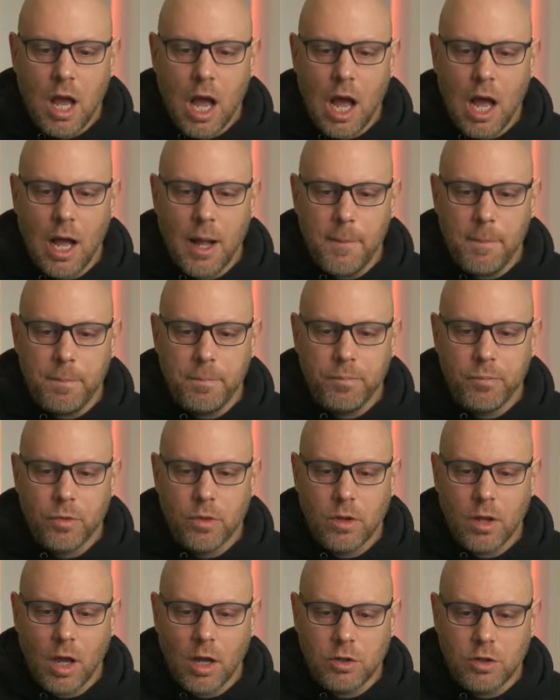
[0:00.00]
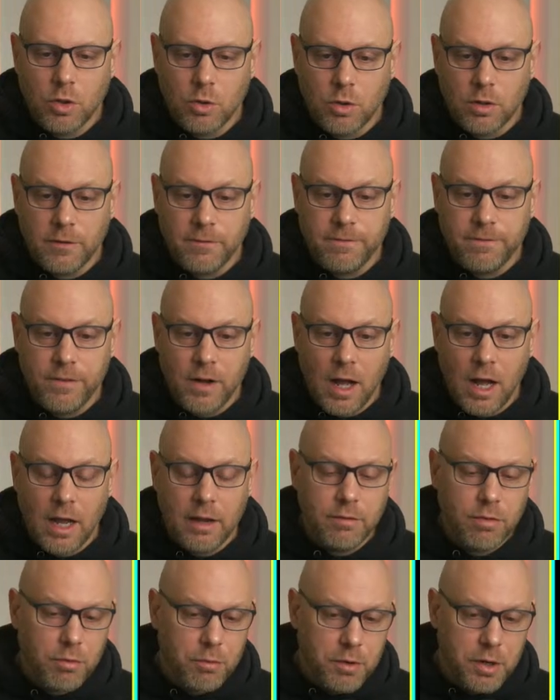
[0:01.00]
a total of
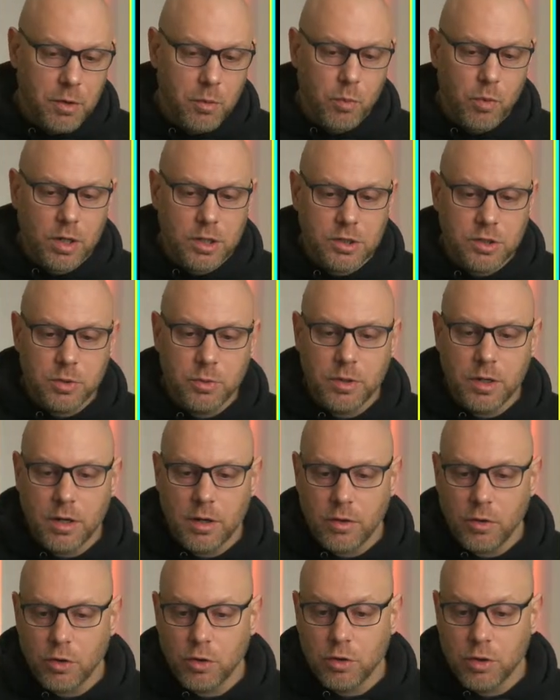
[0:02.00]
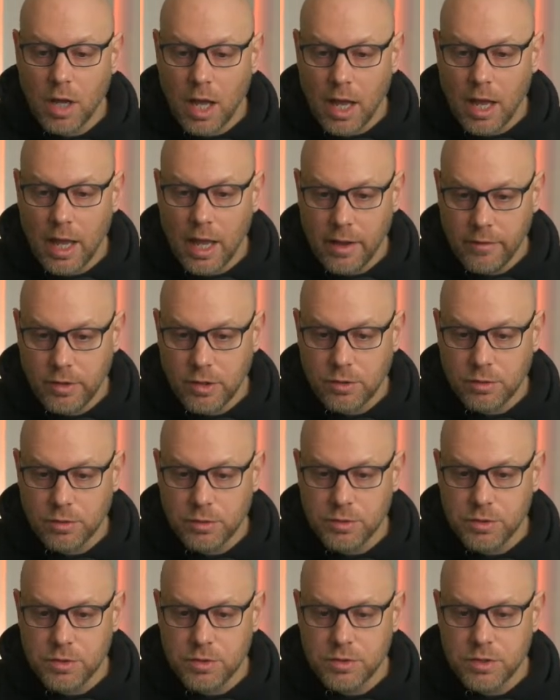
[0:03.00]
5, 3 in one, 2 in another heavy
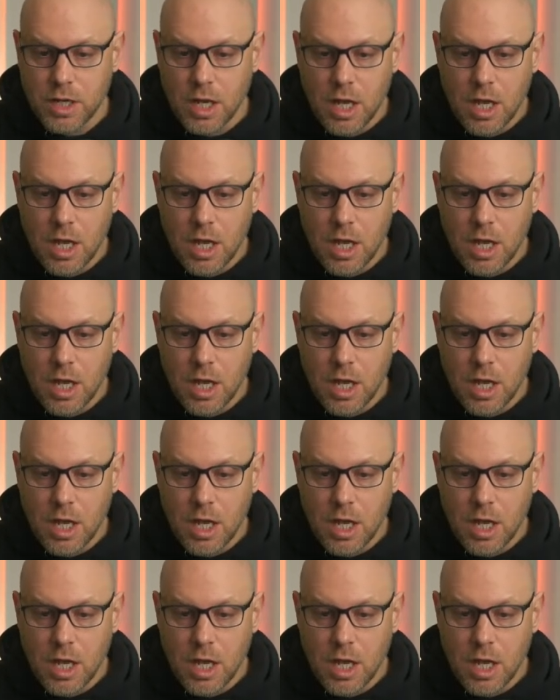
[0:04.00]
cruisers.